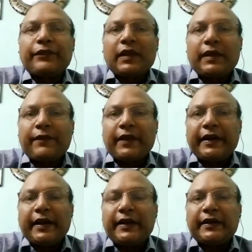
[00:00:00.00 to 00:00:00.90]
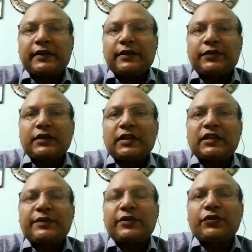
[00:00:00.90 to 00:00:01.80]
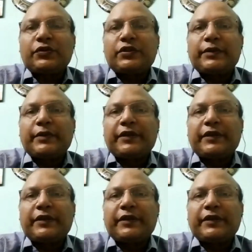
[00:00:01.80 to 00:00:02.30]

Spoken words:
If any dielectric substance has been used in